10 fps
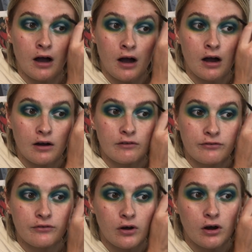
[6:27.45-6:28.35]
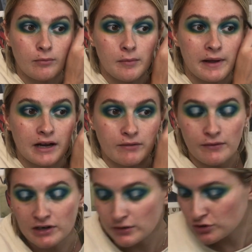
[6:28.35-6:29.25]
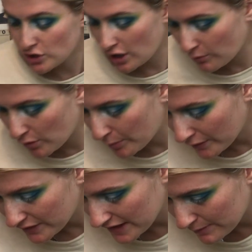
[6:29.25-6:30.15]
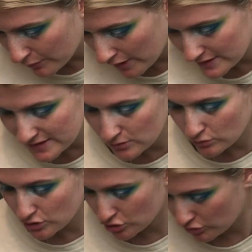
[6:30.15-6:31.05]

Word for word: are from Makeup Revolution. I will put the prices on the